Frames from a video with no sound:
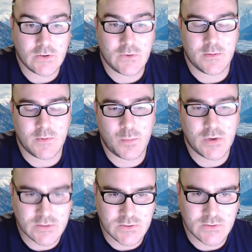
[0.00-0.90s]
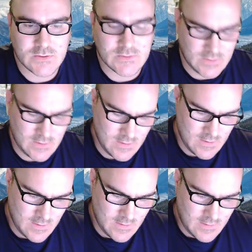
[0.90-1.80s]
them the pictures,
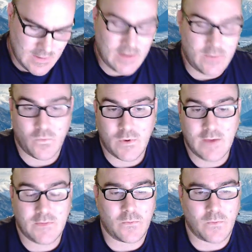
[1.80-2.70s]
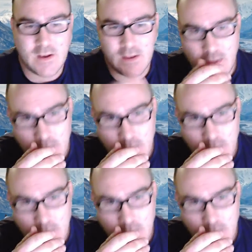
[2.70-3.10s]
and even reading.